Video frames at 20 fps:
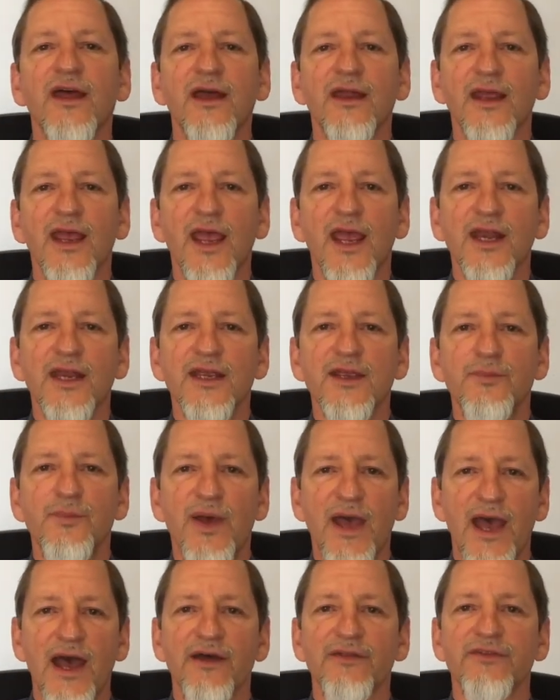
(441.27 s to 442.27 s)
that any
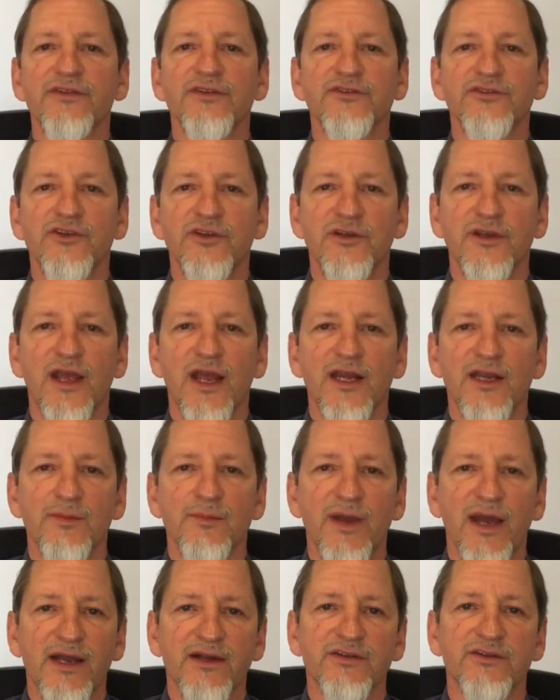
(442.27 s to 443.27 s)
pathogen, any
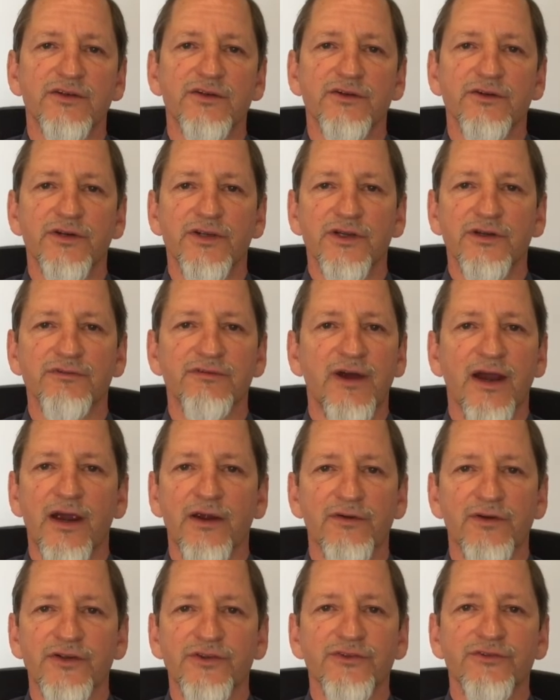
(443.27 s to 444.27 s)
bacteria,
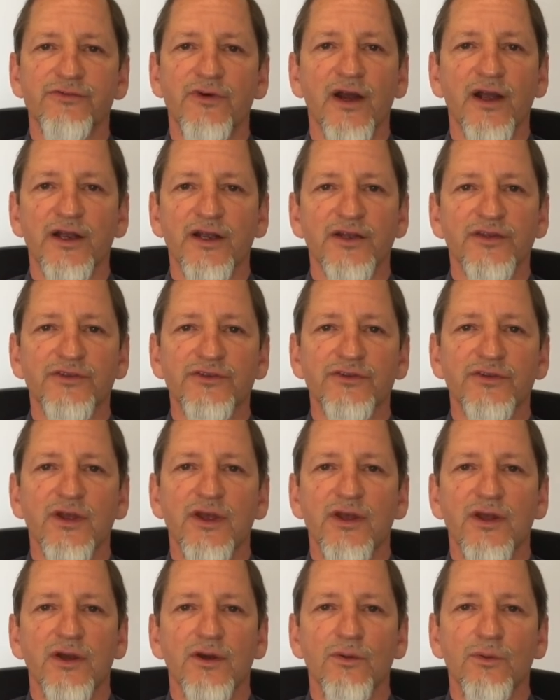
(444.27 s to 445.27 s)
virus, fungus,
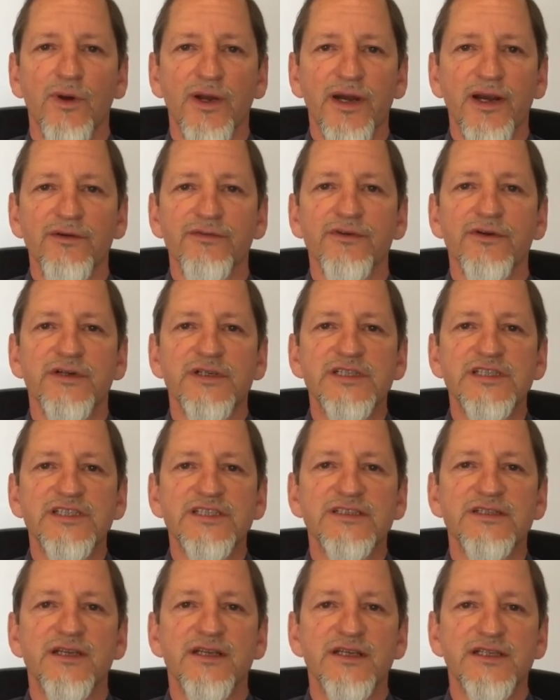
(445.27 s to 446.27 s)
whatever
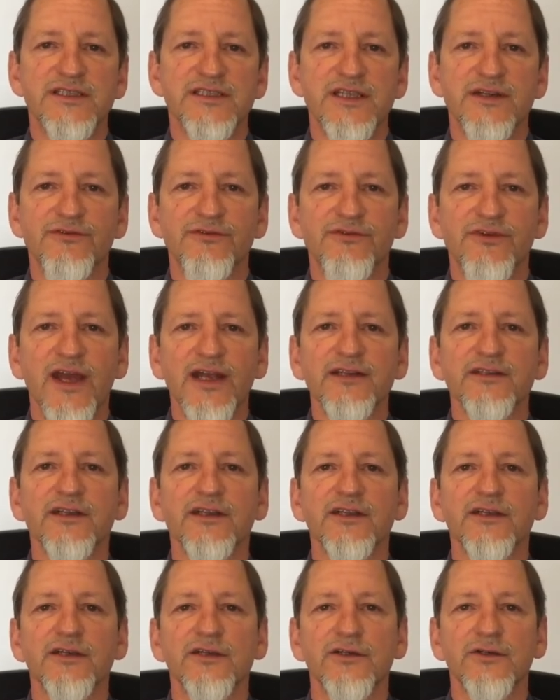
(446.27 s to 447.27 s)
is
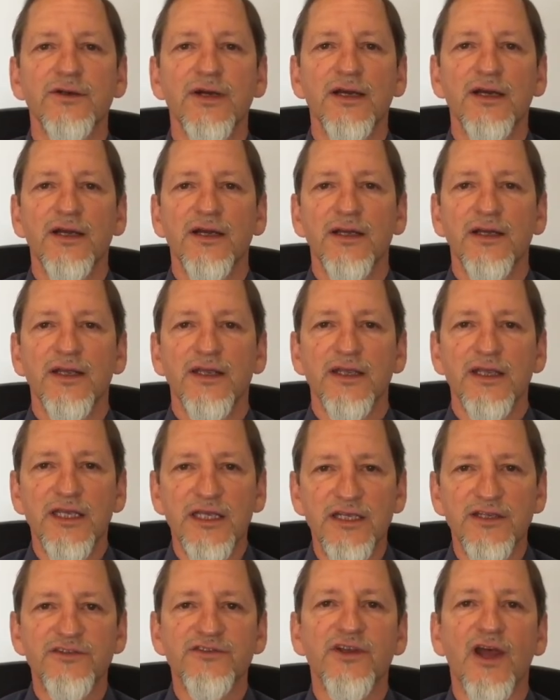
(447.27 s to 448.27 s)
infecting you,
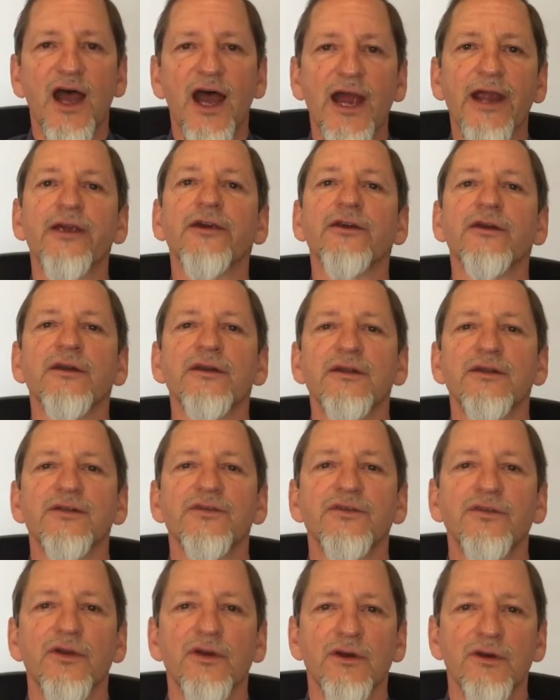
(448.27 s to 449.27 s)
eats iron.
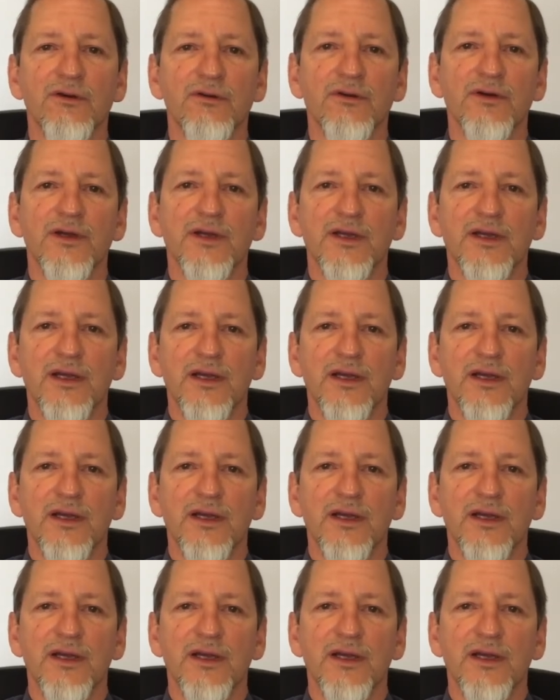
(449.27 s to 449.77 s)
So